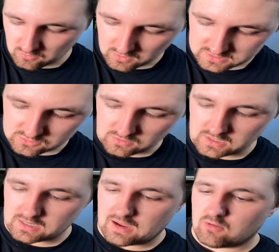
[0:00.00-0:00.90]
gonna want to
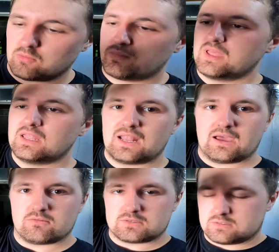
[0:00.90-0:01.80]
get our pin
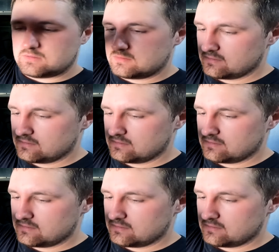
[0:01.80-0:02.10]
out.